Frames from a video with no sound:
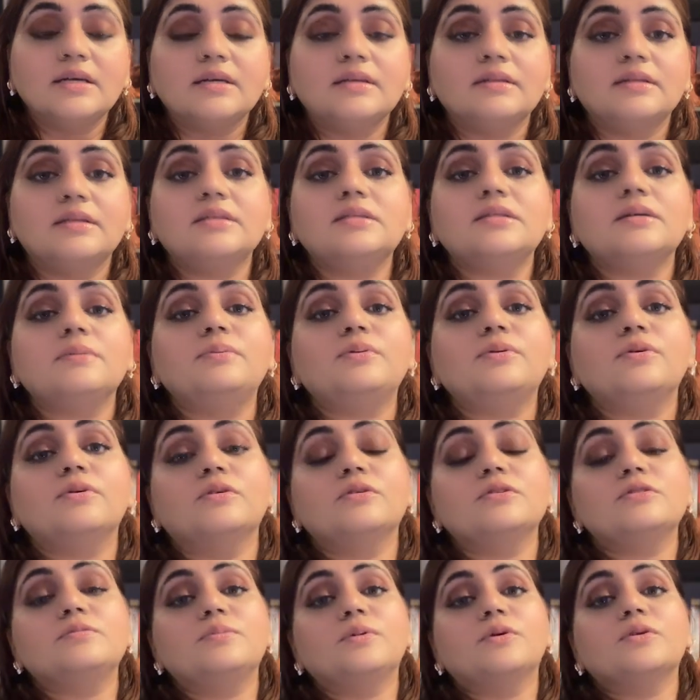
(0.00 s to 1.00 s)
This
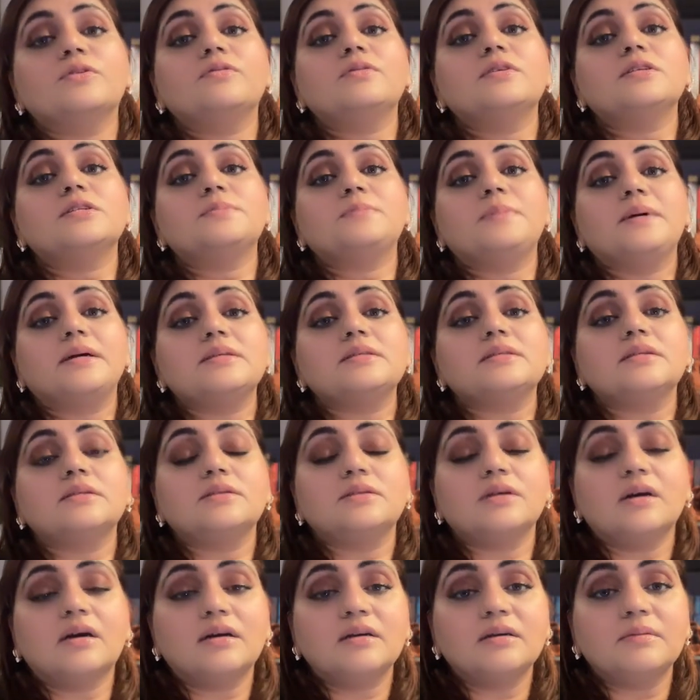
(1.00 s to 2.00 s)
approach both respects
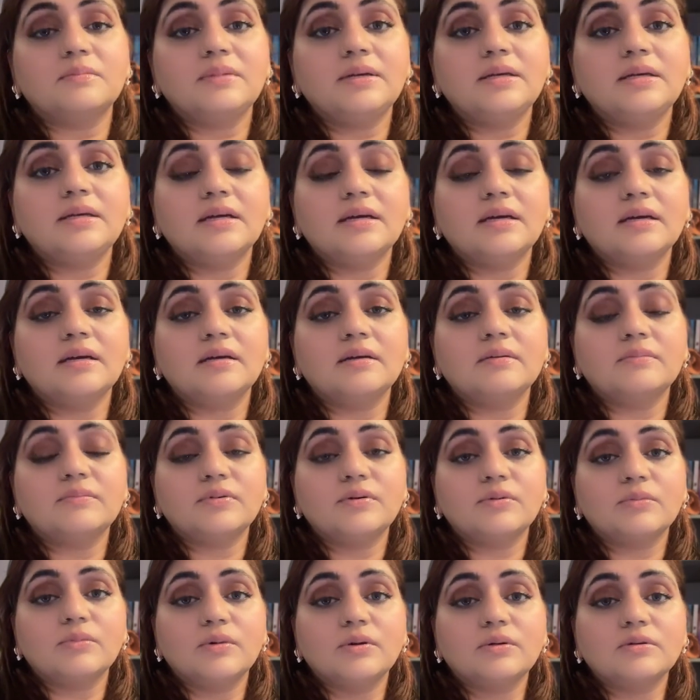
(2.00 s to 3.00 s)
autonomy and
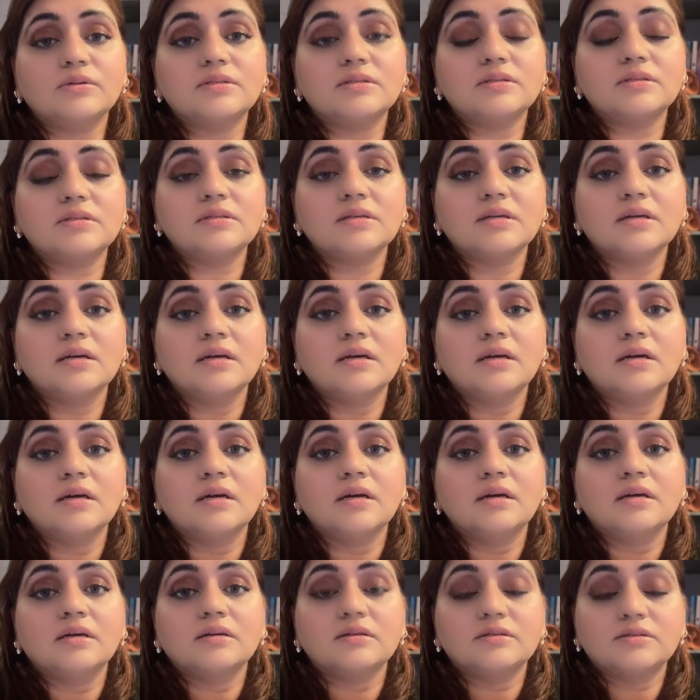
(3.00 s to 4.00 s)
promotes
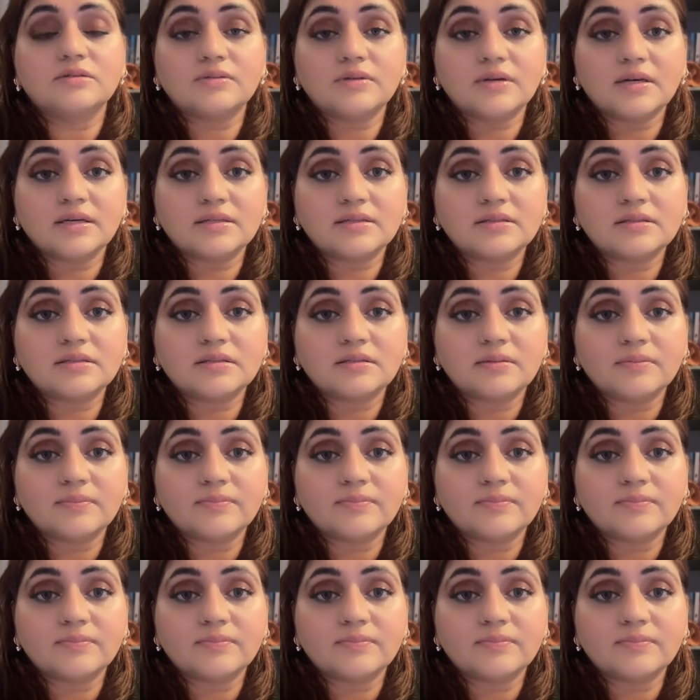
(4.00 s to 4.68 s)
trust,